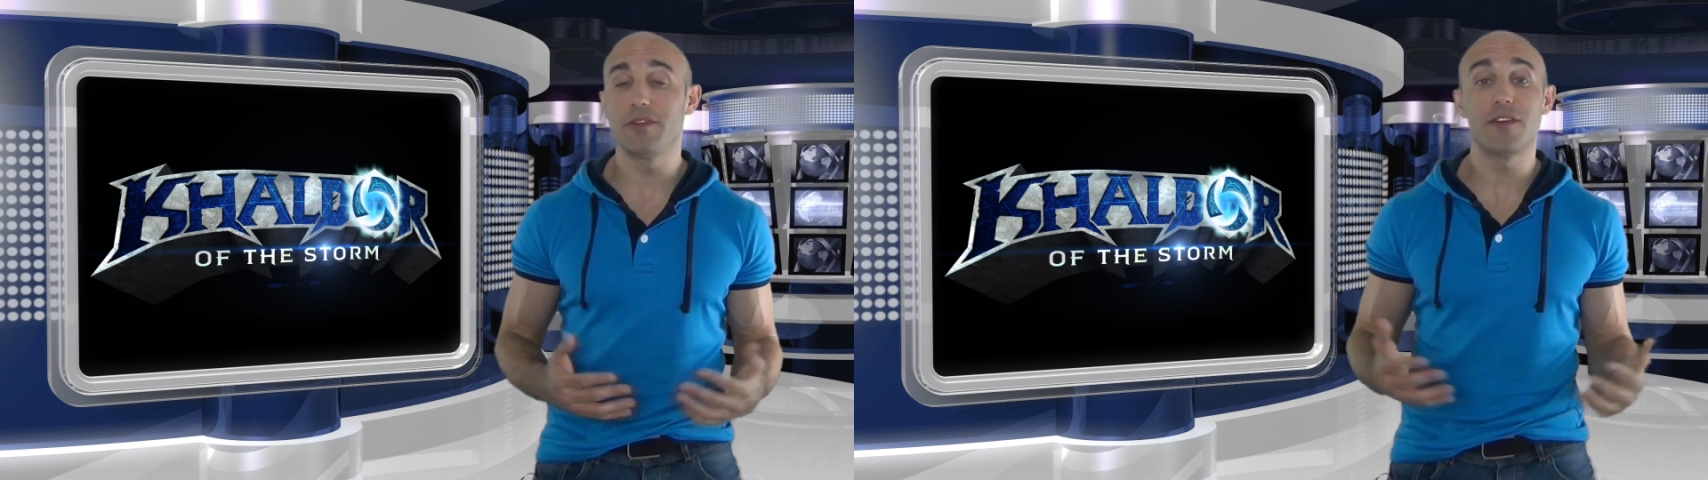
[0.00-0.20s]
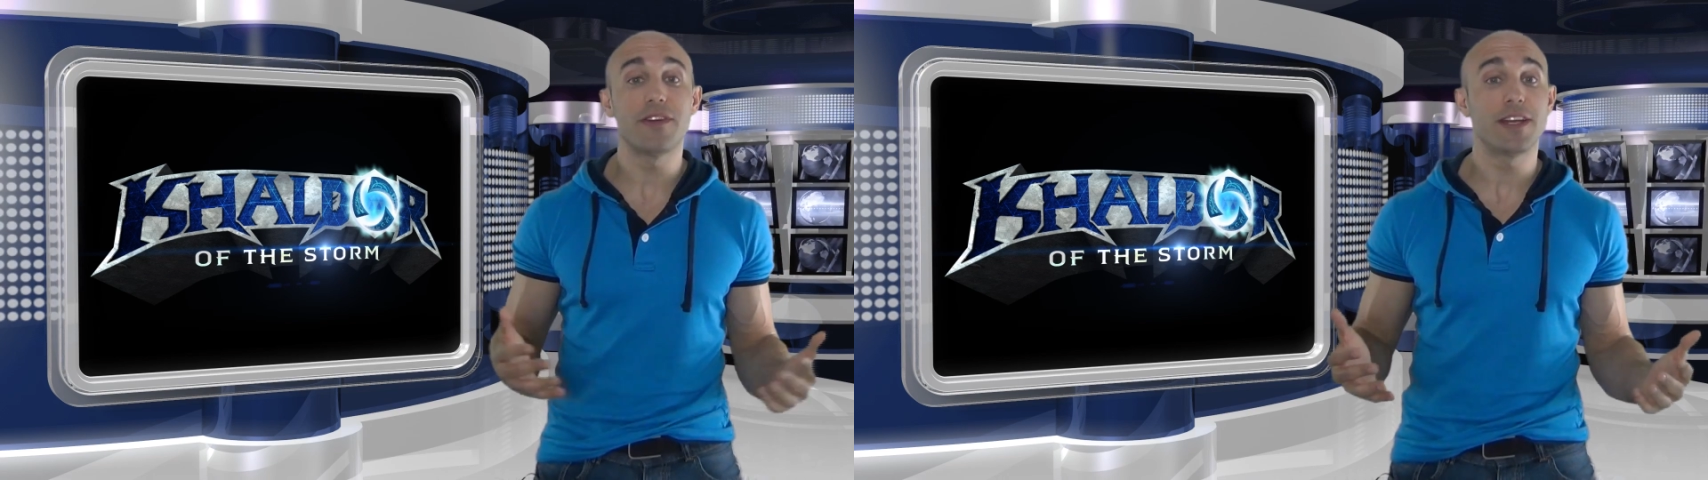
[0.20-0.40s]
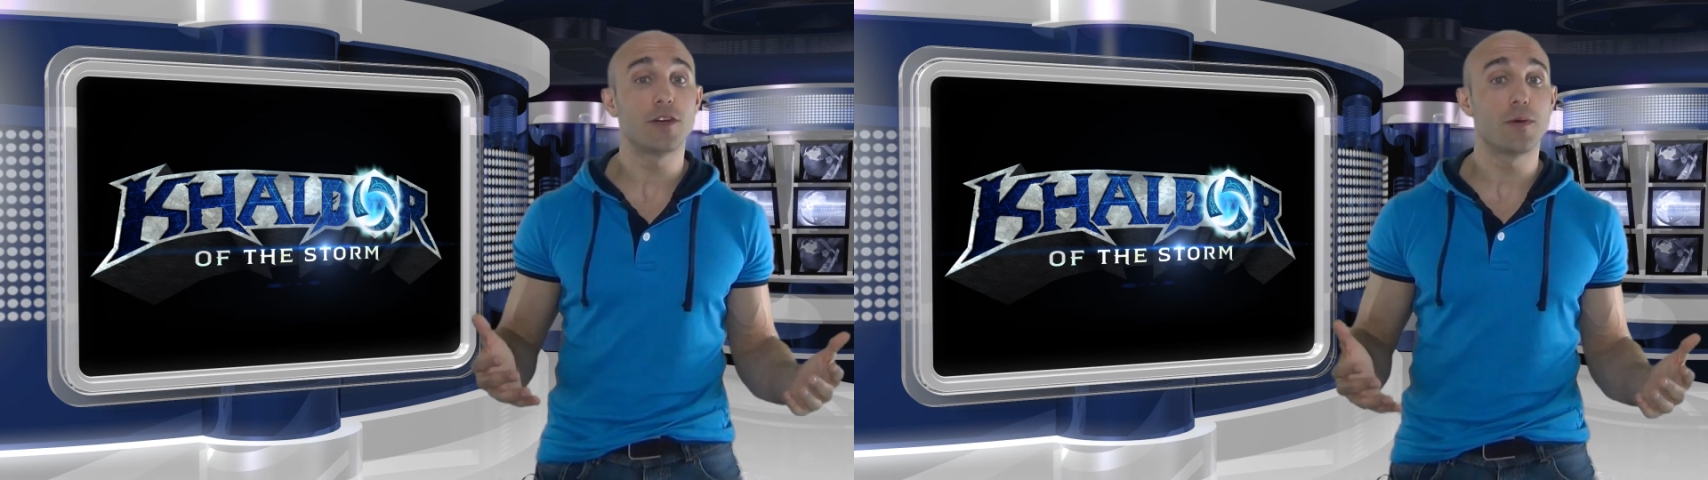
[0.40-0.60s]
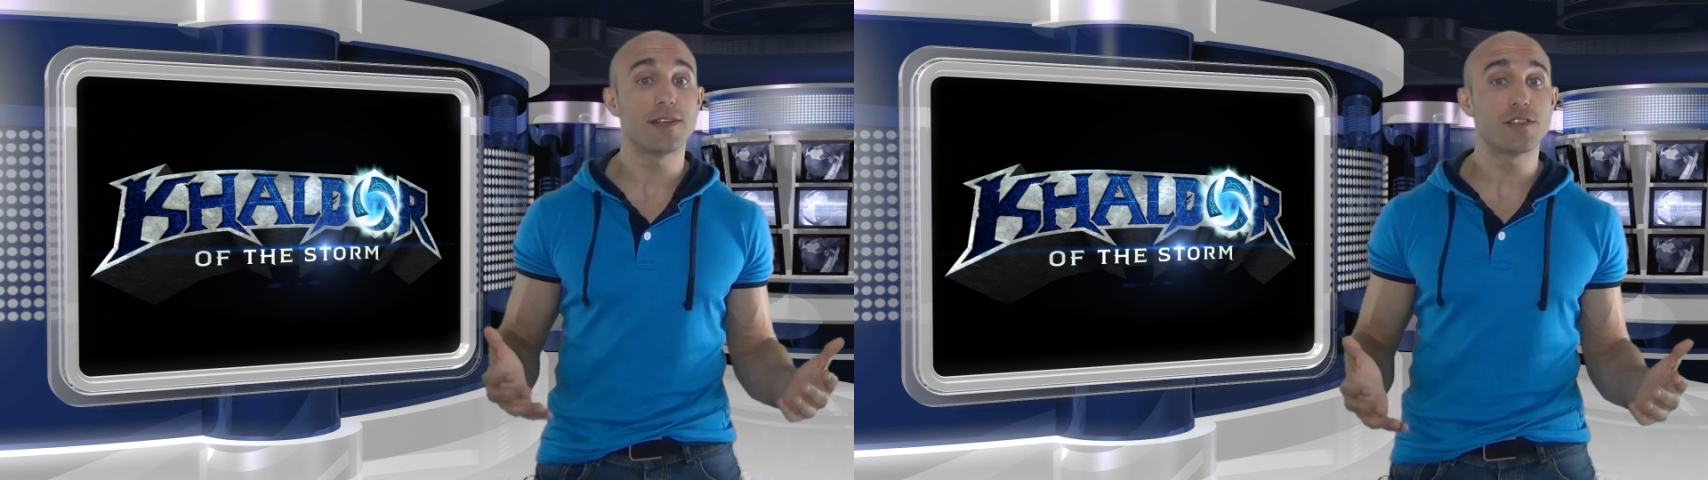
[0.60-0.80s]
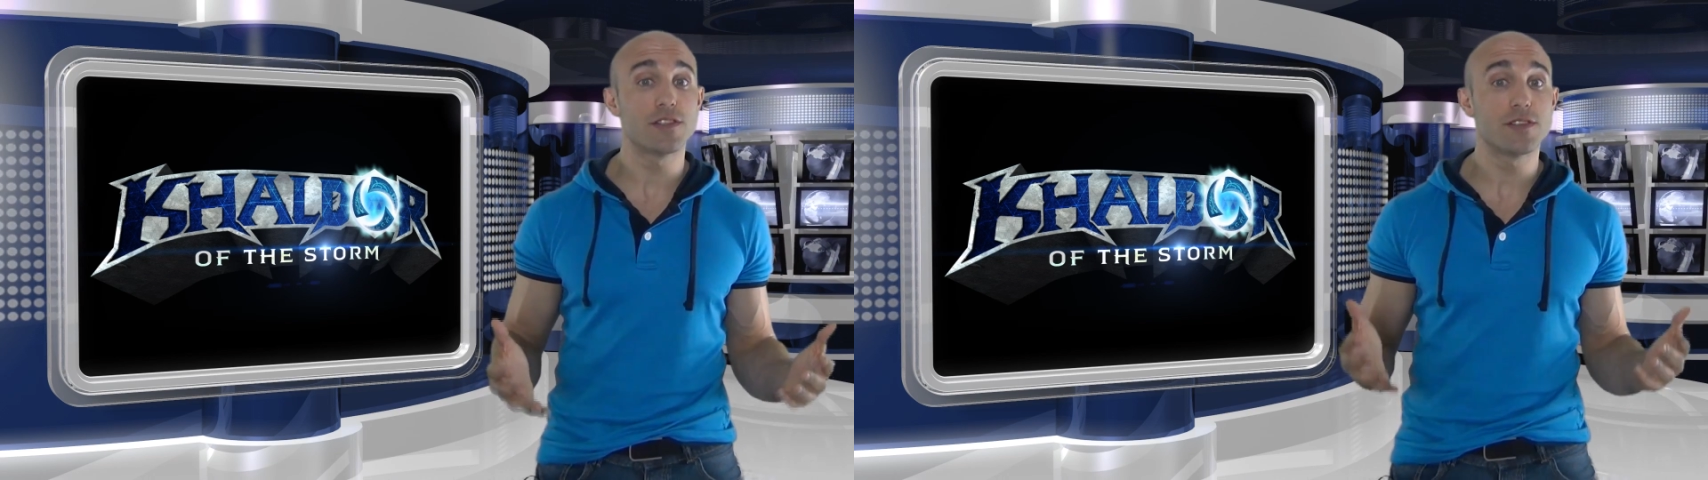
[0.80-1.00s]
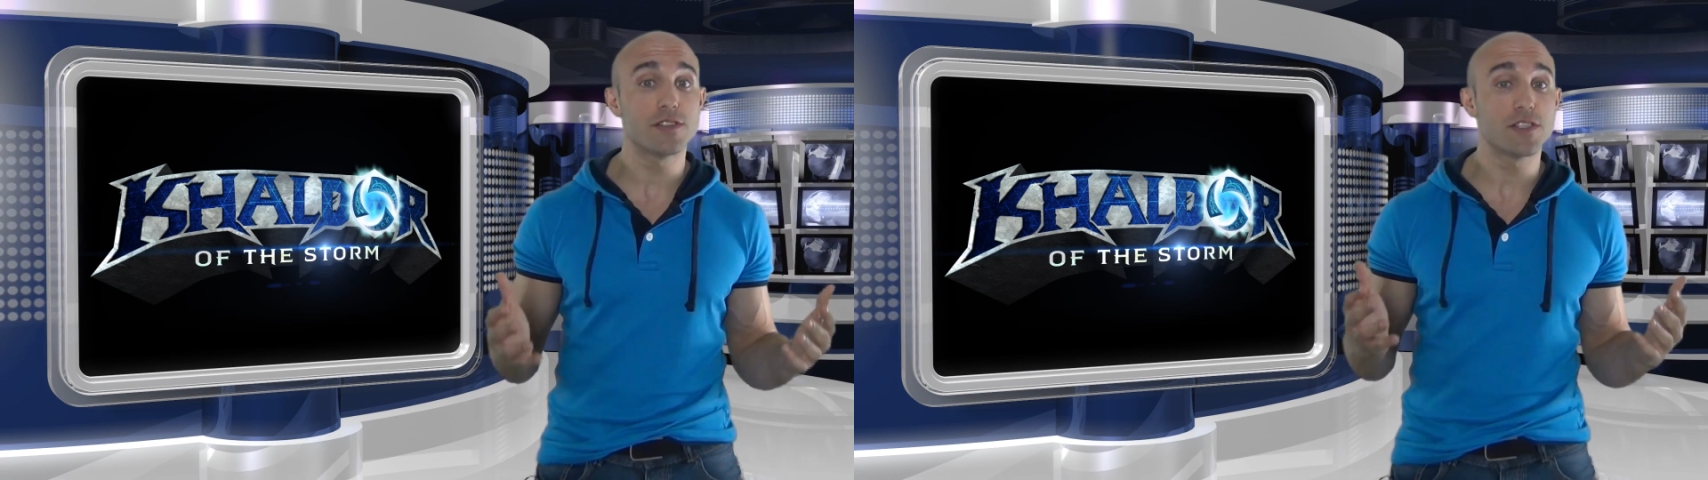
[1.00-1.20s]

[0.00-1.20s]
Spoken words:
If you have any questions,